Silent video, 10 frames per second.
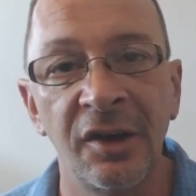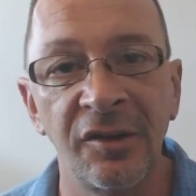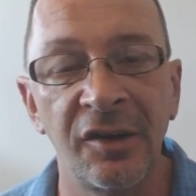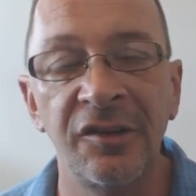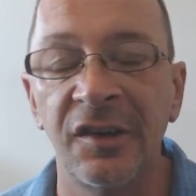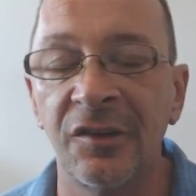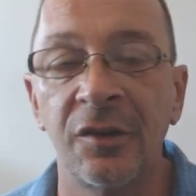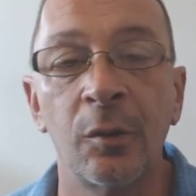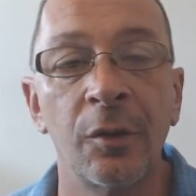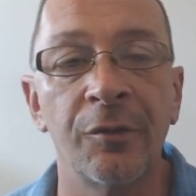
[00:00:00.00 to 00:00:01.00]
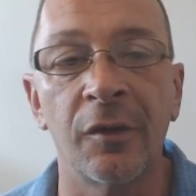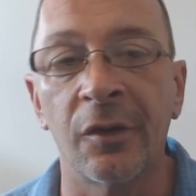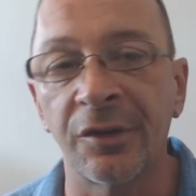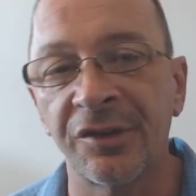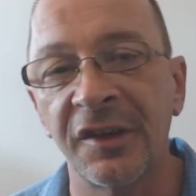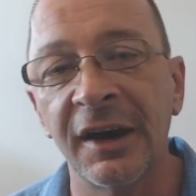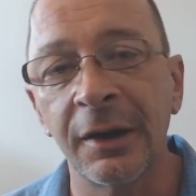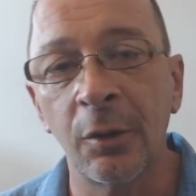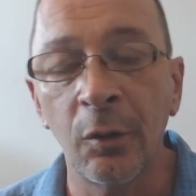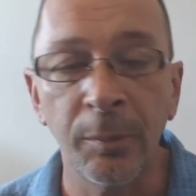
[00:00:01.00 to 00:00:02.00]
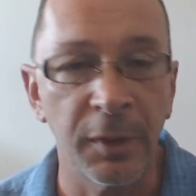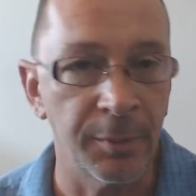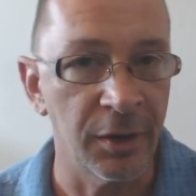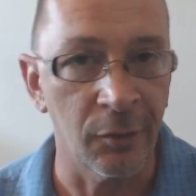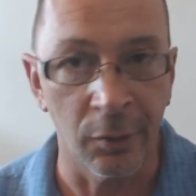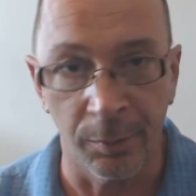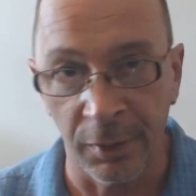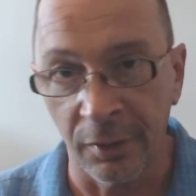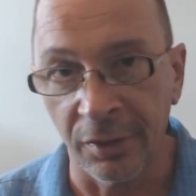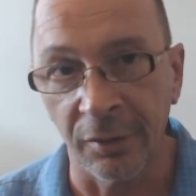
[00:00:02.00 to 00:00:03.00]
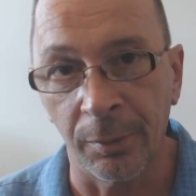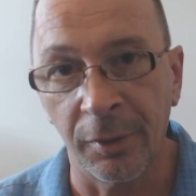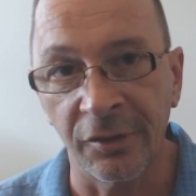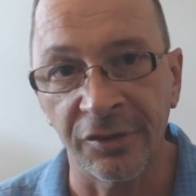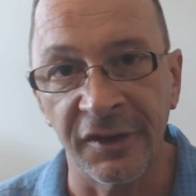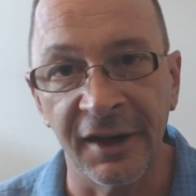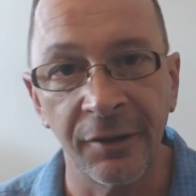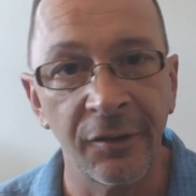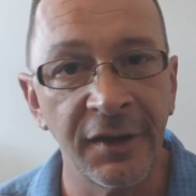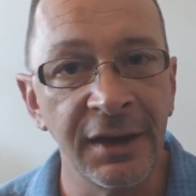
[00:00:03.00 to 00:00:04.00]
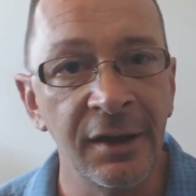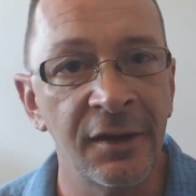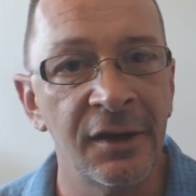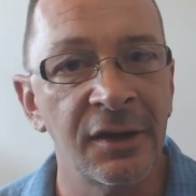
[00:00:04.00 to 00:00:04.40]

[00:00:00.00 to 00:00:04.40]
such as their overall style, maybe a little bit of their personality.